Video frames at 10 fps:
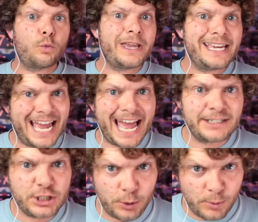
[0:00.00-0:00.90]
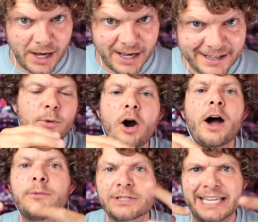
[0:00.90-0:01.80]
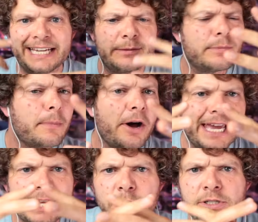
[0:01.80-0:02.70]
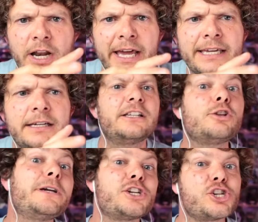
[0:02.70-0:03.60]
Weekenderer. What I was thinking in my head was like a little bit